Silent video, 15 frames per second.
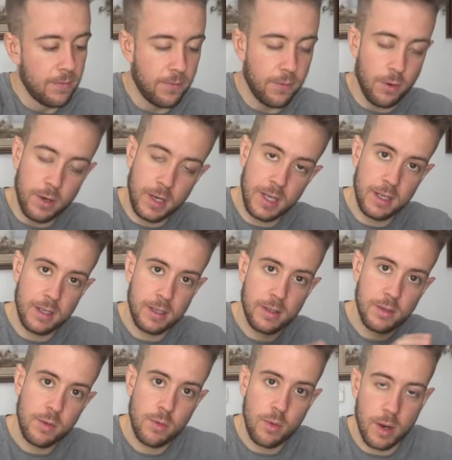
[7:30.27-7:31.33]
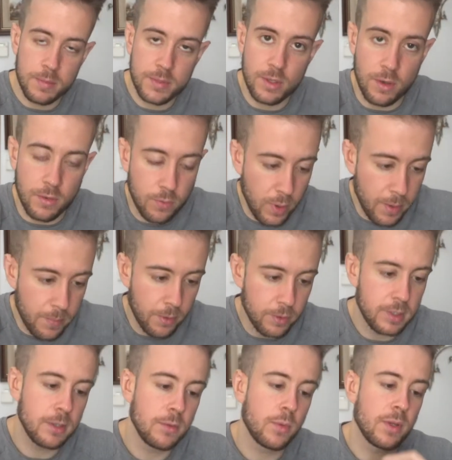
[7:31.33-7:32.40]
40 grams of whey
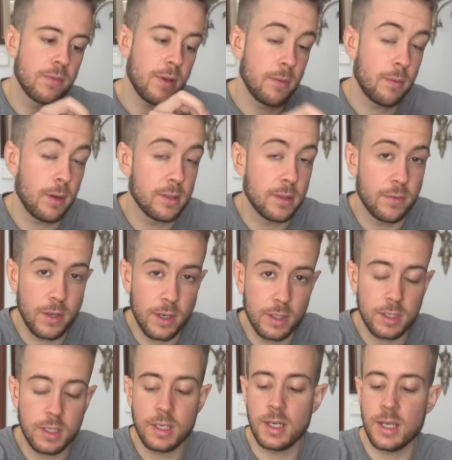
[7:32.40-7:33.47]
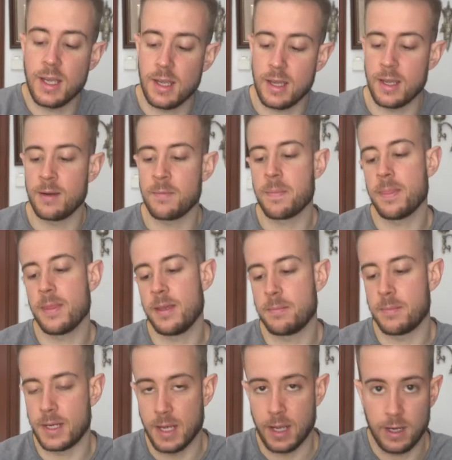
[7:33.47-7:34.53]
protein with 5 grams of creatine, and a
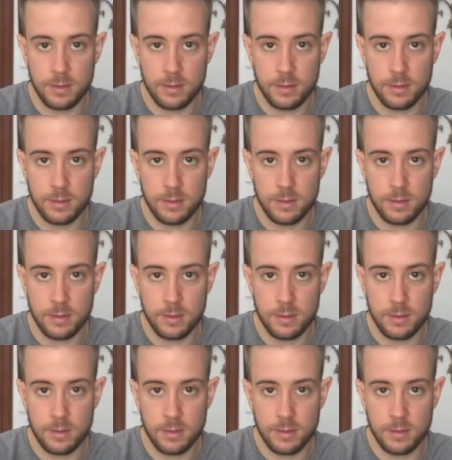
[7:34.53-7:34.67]
banana.